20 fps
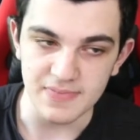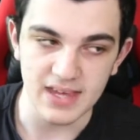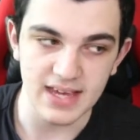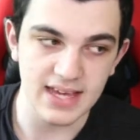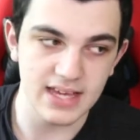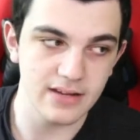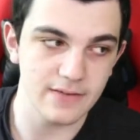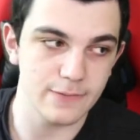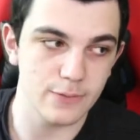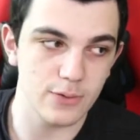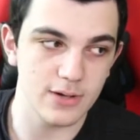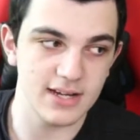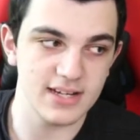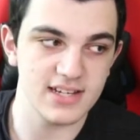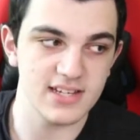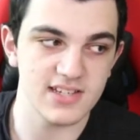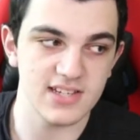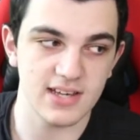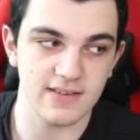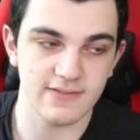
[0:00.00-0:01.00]
84,
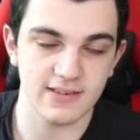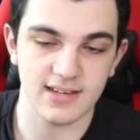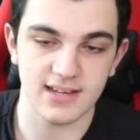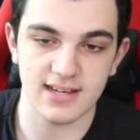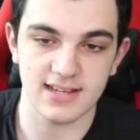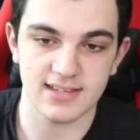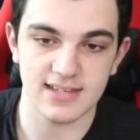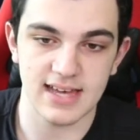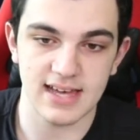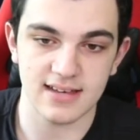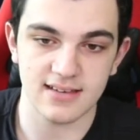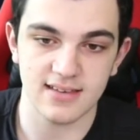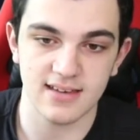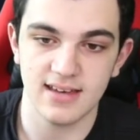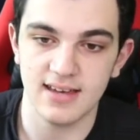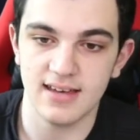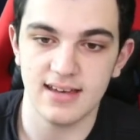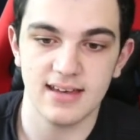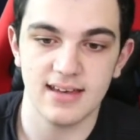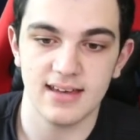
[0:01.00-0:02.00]
87 contact,
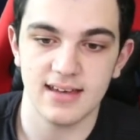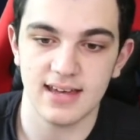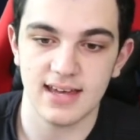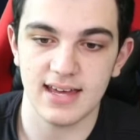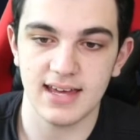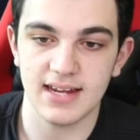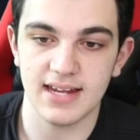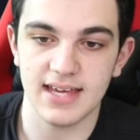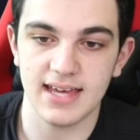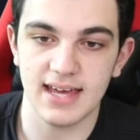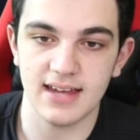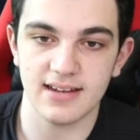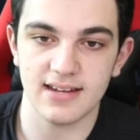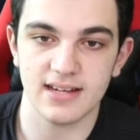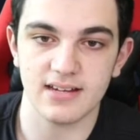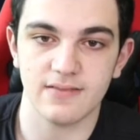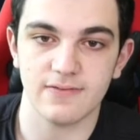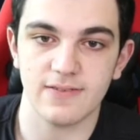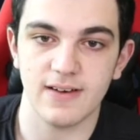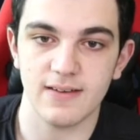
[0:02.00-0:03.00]
88,
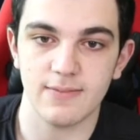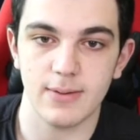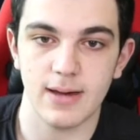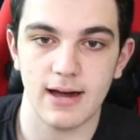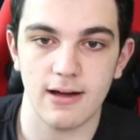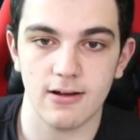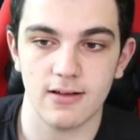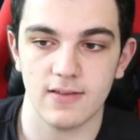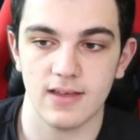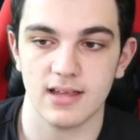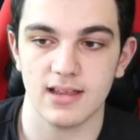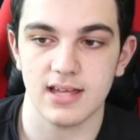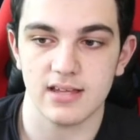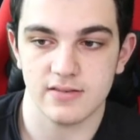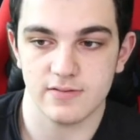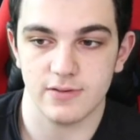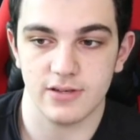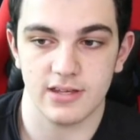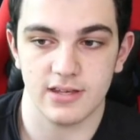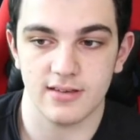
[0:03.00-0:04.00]
95 power. Like,
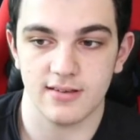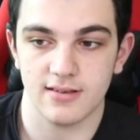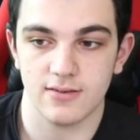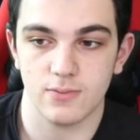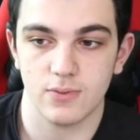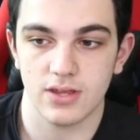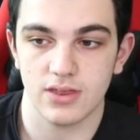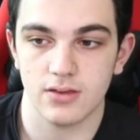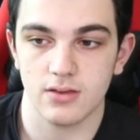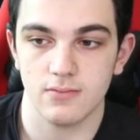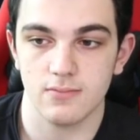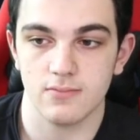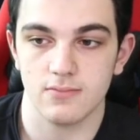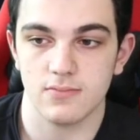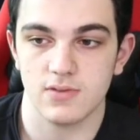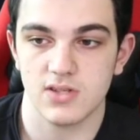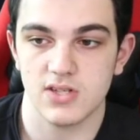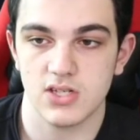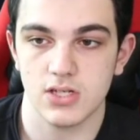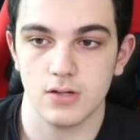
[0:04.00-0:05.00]
that's really good with
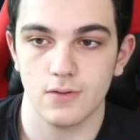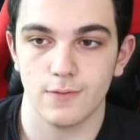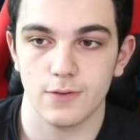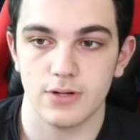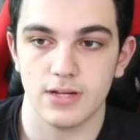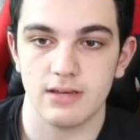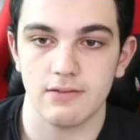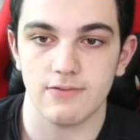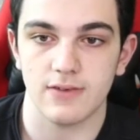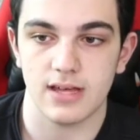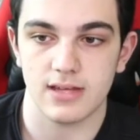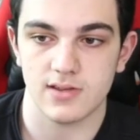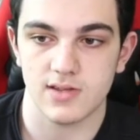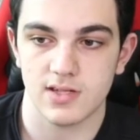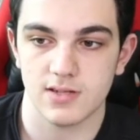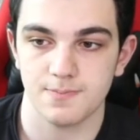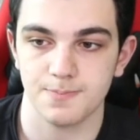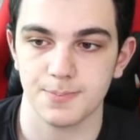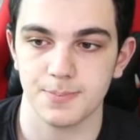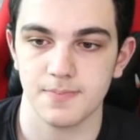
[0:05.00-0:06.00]
silver
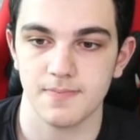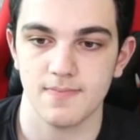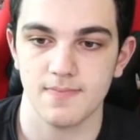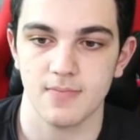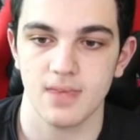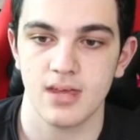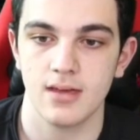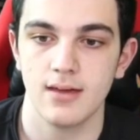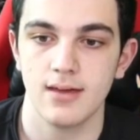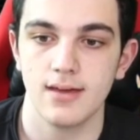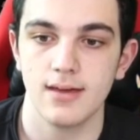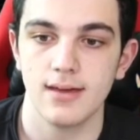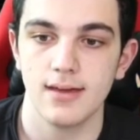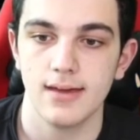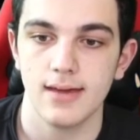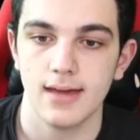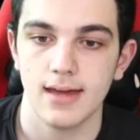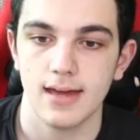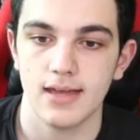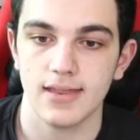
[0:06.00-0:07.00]
defense.
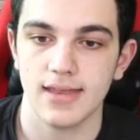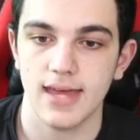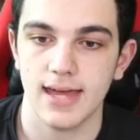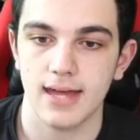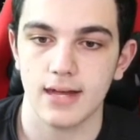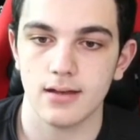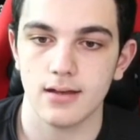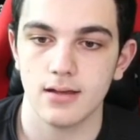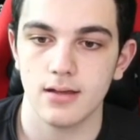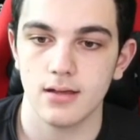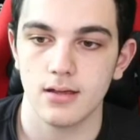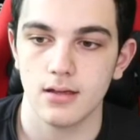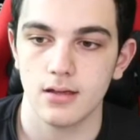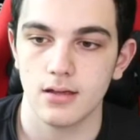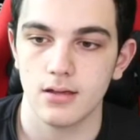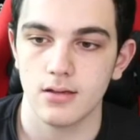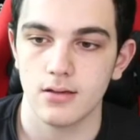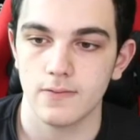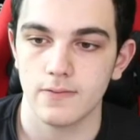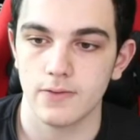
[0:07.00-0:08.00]
And then
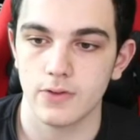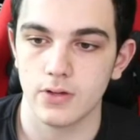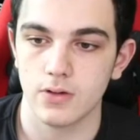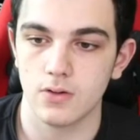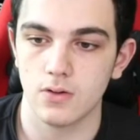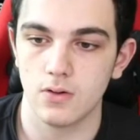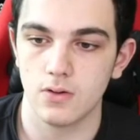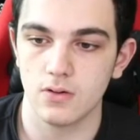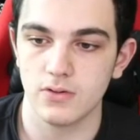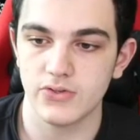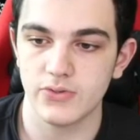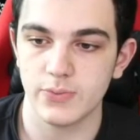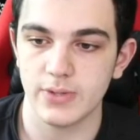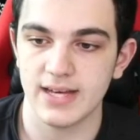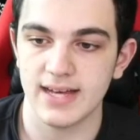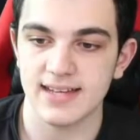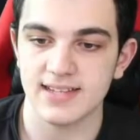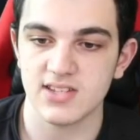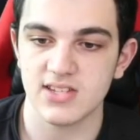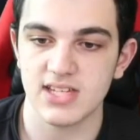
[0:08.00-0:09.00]
for the golds, we
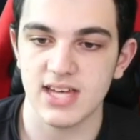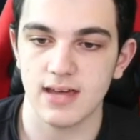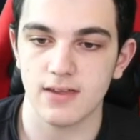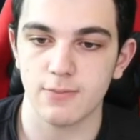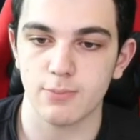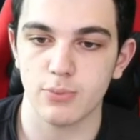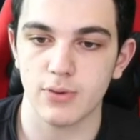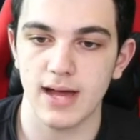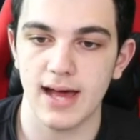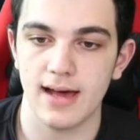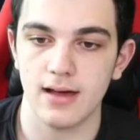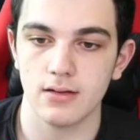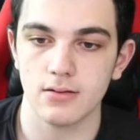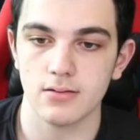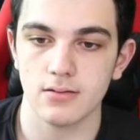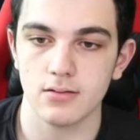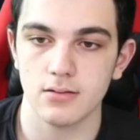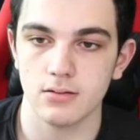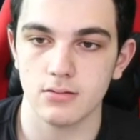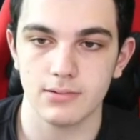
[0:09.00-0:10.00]
got Seth
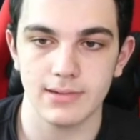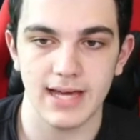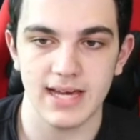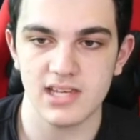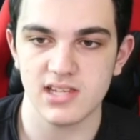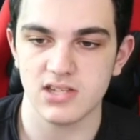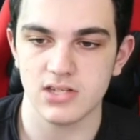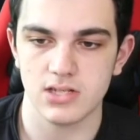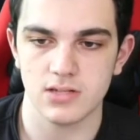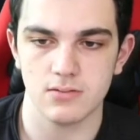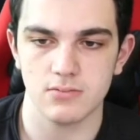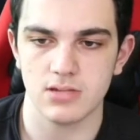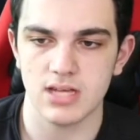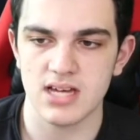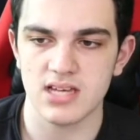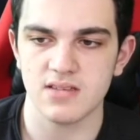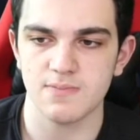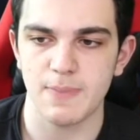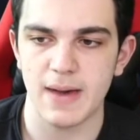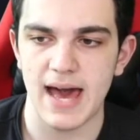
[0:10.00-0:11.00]
Brown. Nice
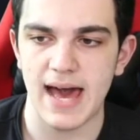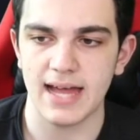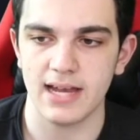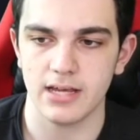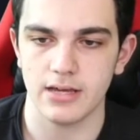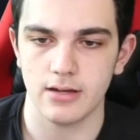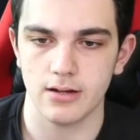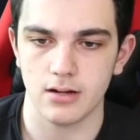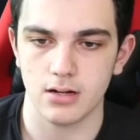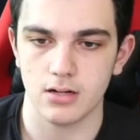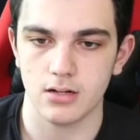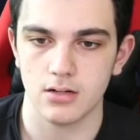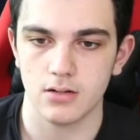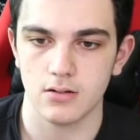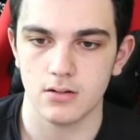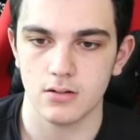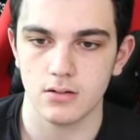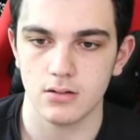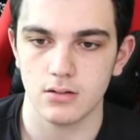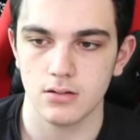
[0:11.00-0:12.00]
bat here.
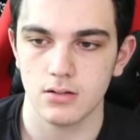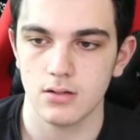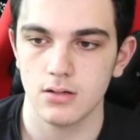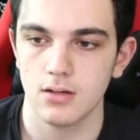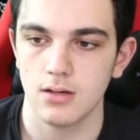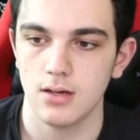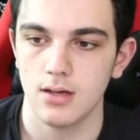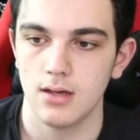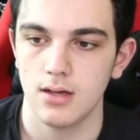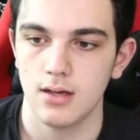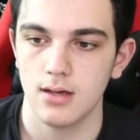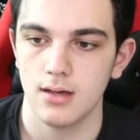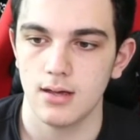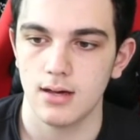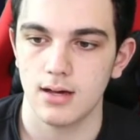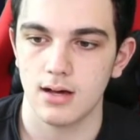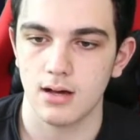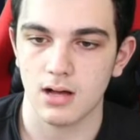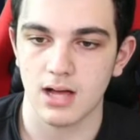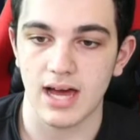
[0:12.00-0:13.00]

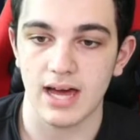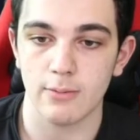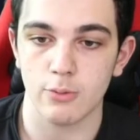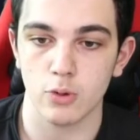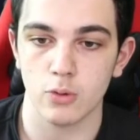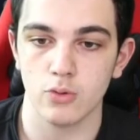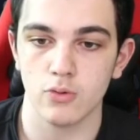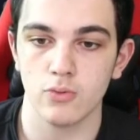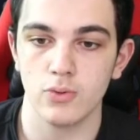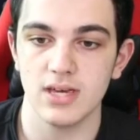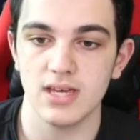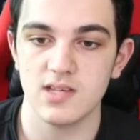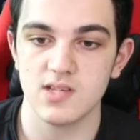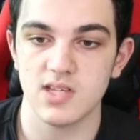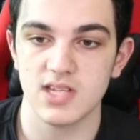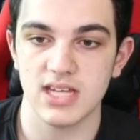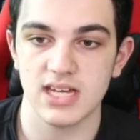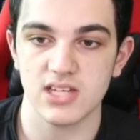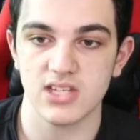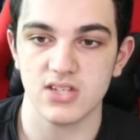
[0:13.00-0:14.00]
Kyber
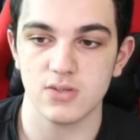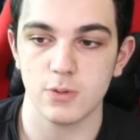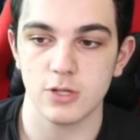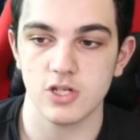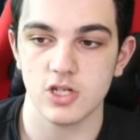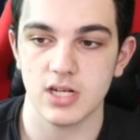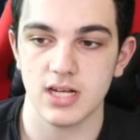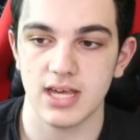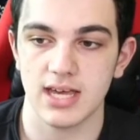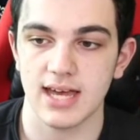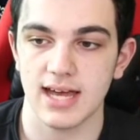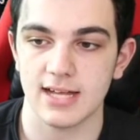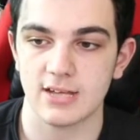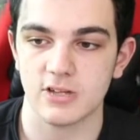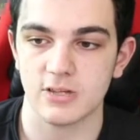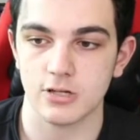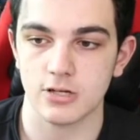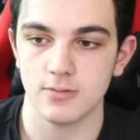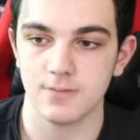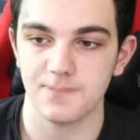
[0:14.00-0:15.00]
Uwiz, nice switch hitting
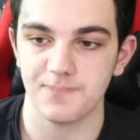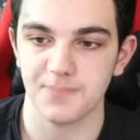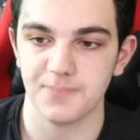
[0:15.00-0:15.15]
catcher.